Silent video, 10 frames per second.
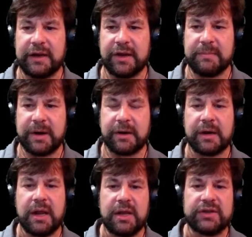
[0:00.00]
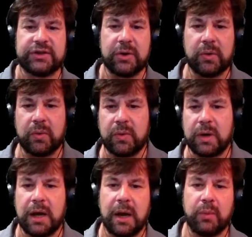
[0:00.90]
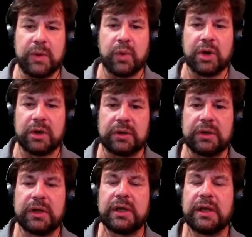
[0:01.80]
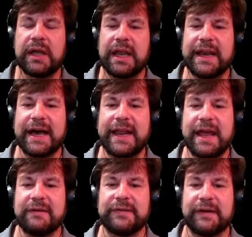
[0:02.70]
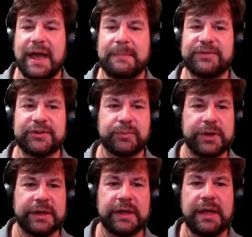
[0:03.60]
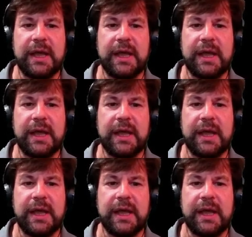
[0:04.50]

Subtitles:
nightmare. So we will not have labs this week.